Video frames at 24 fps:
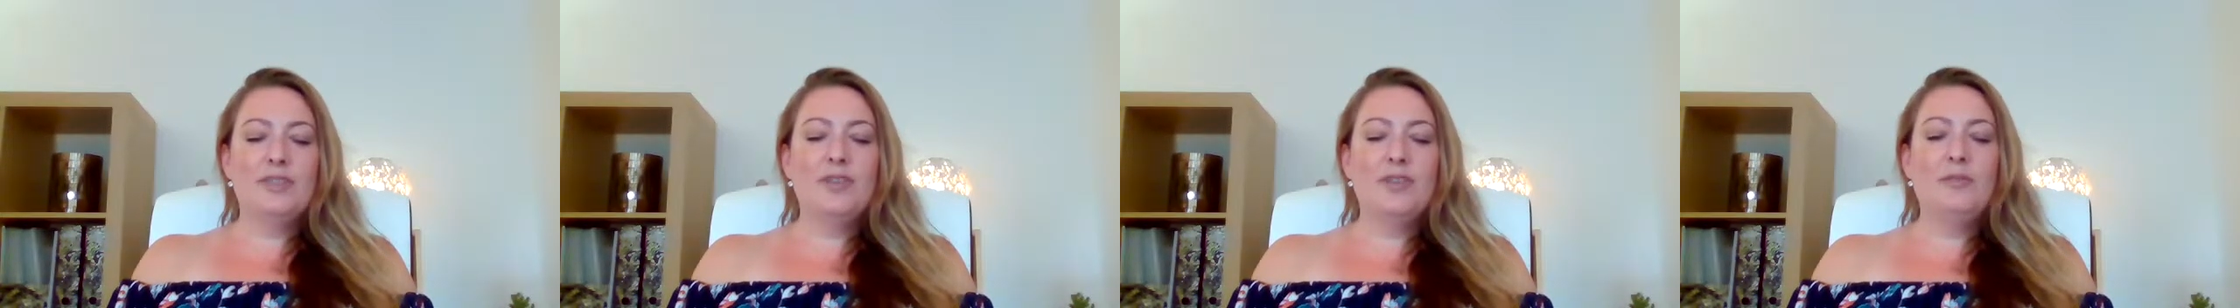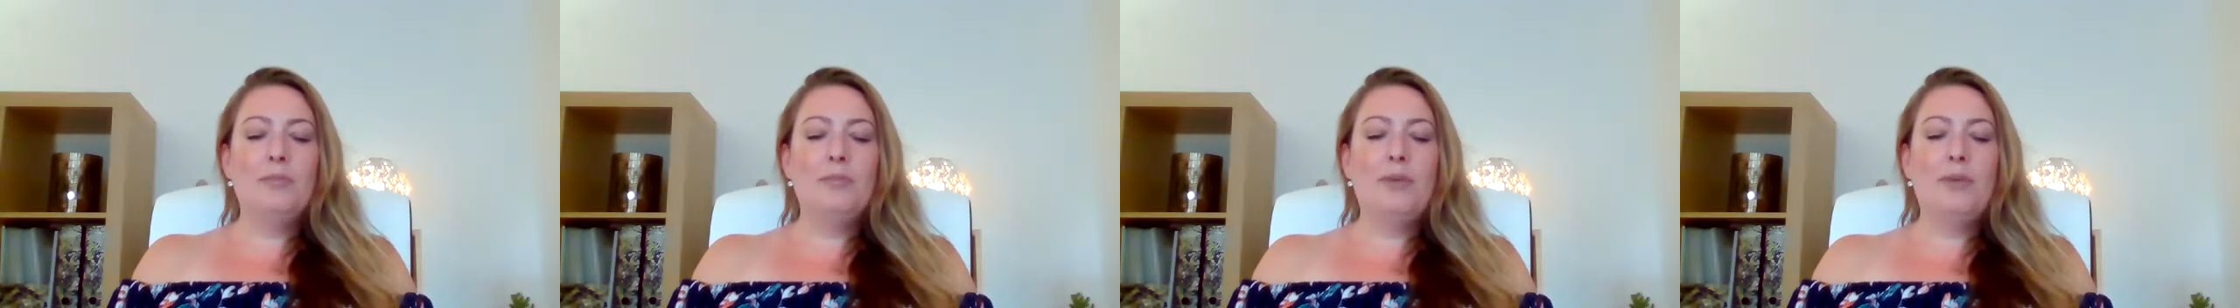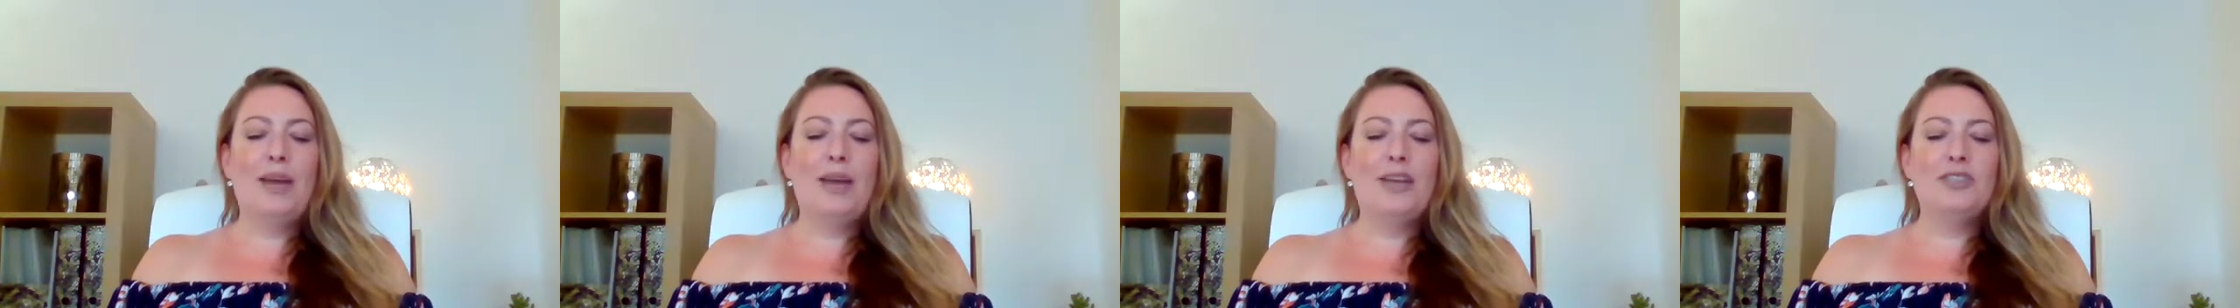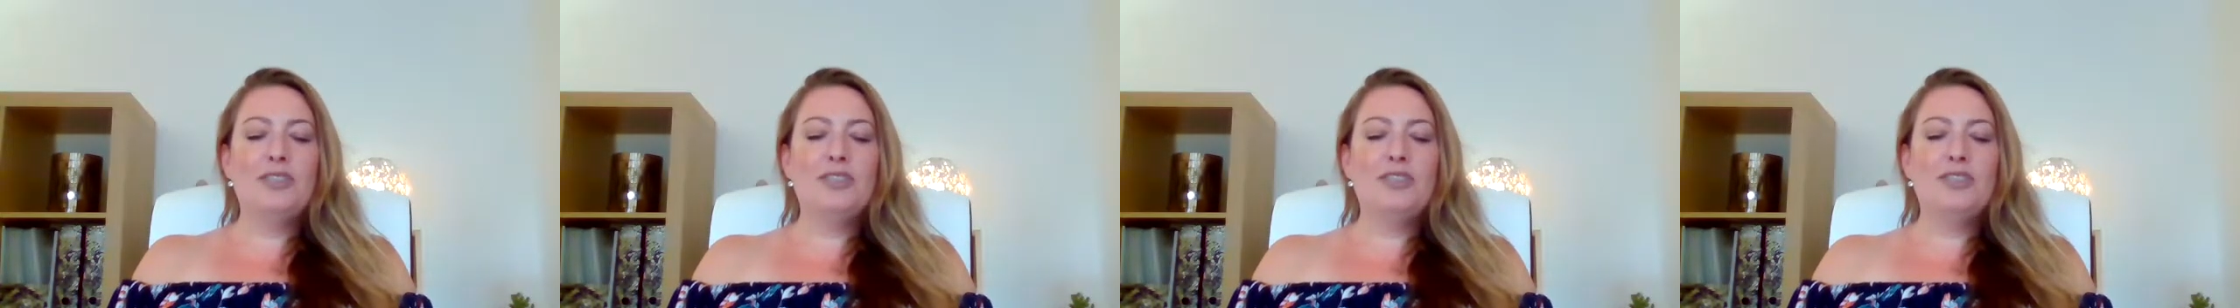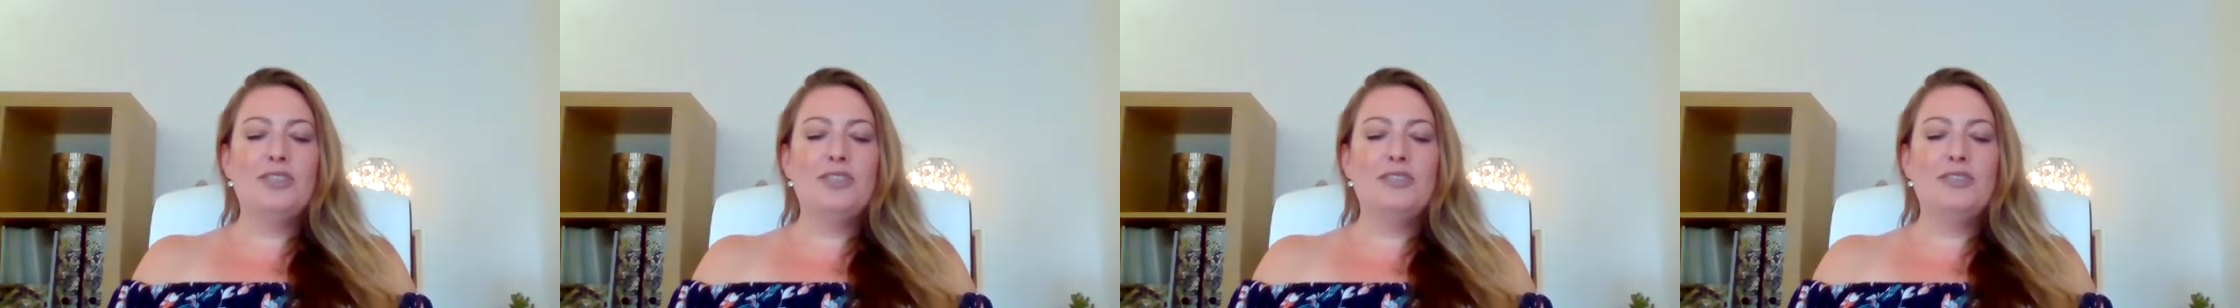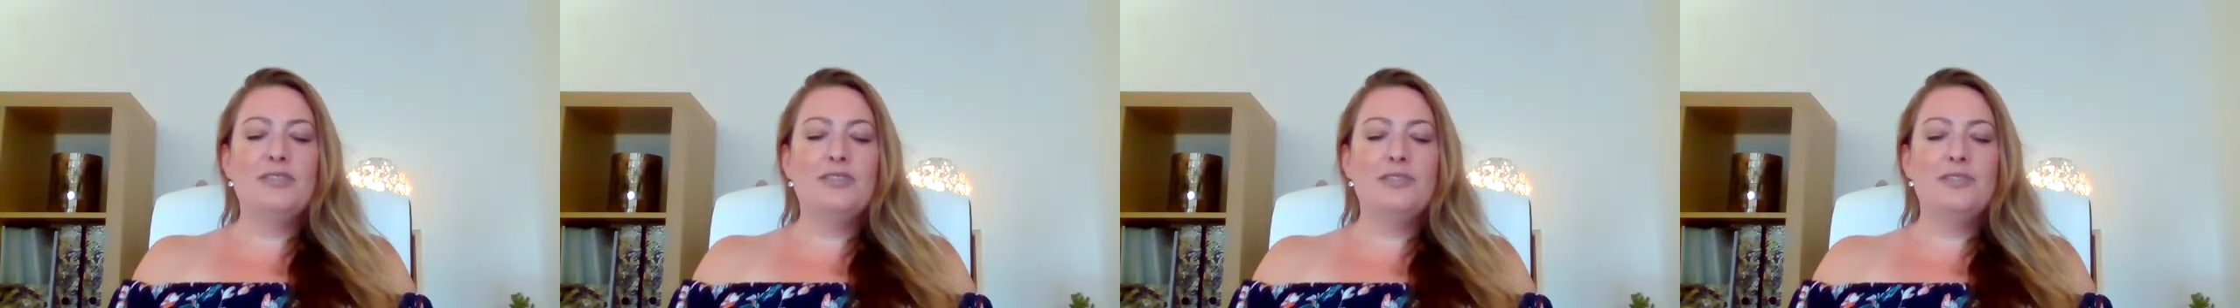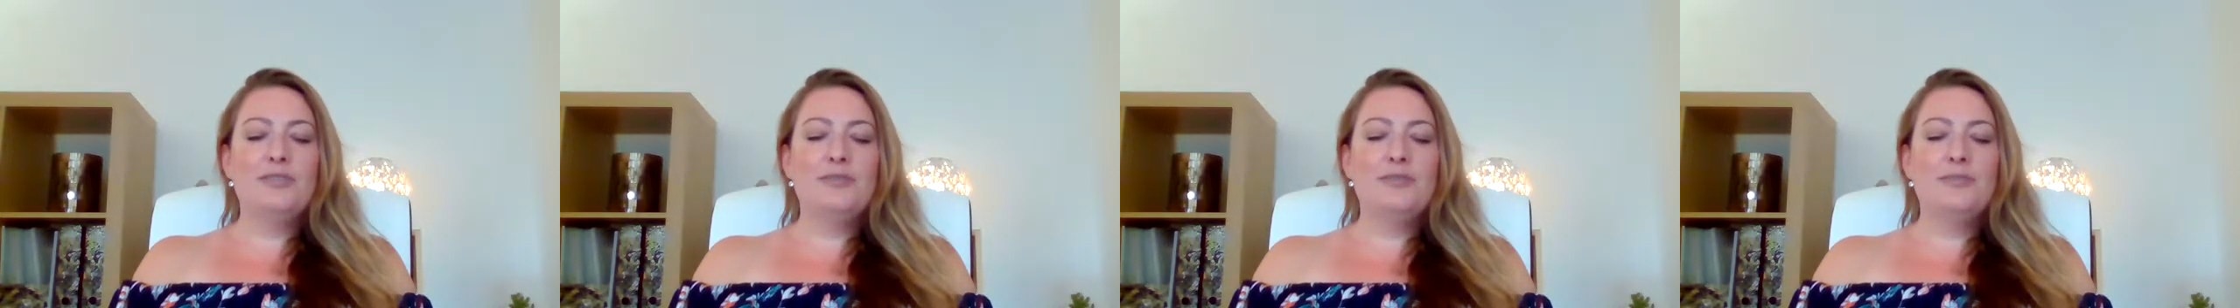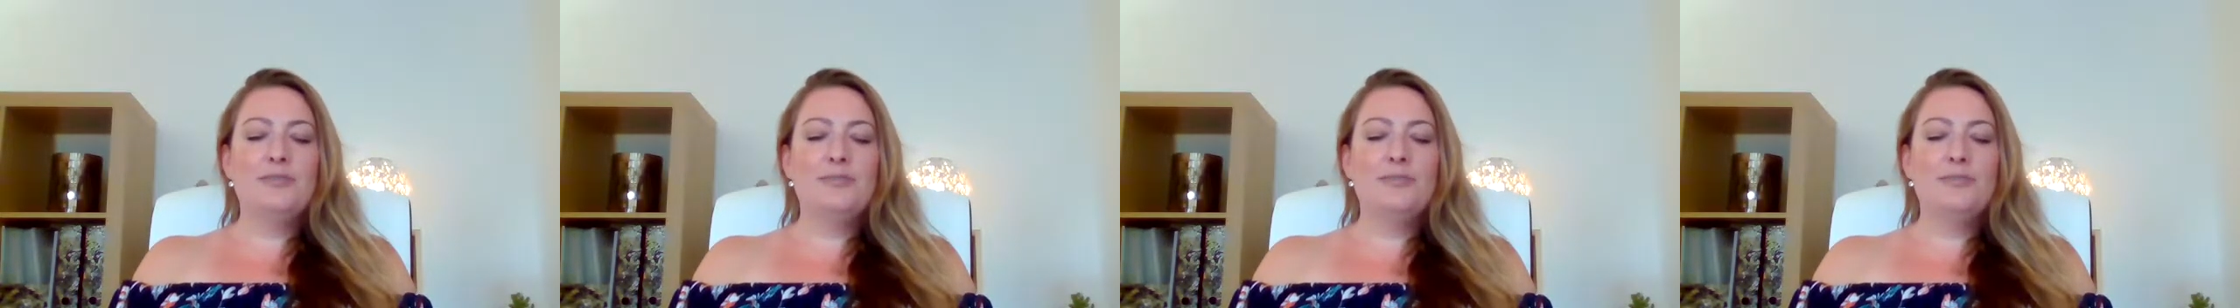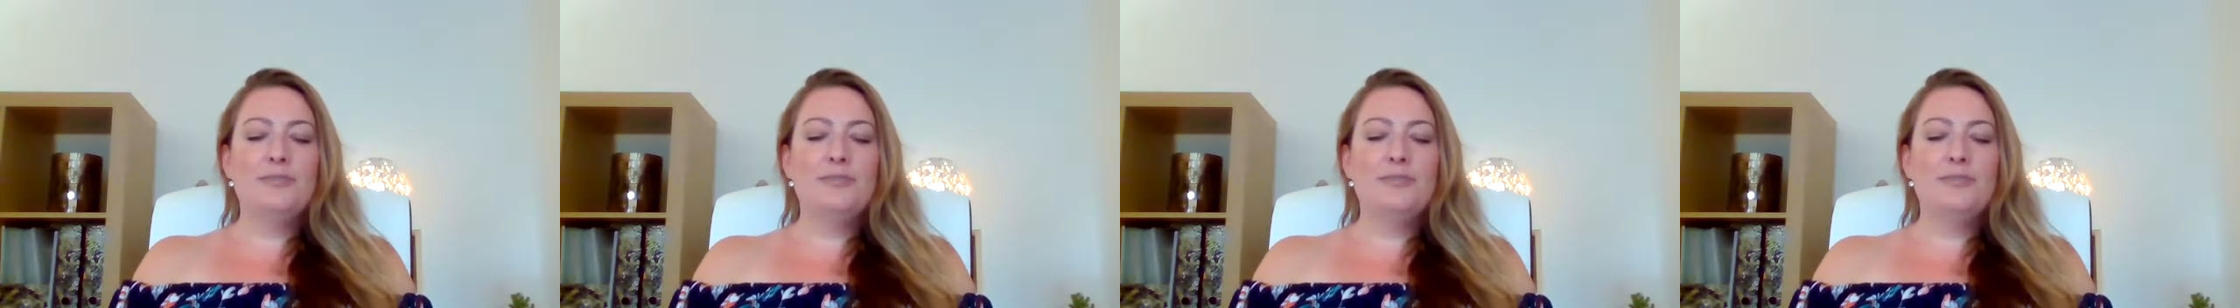compassion,